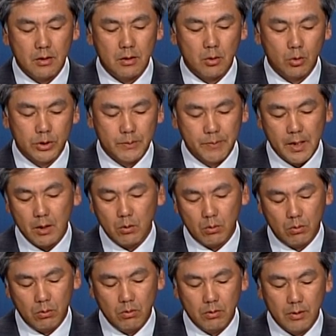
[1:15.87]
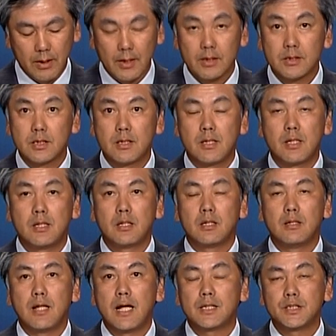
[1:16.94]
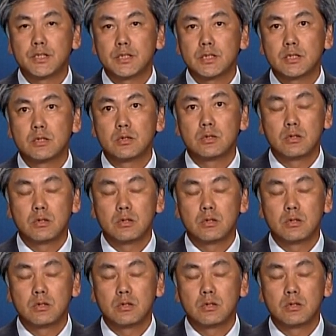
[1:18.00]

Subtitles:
launch vehicle is the largest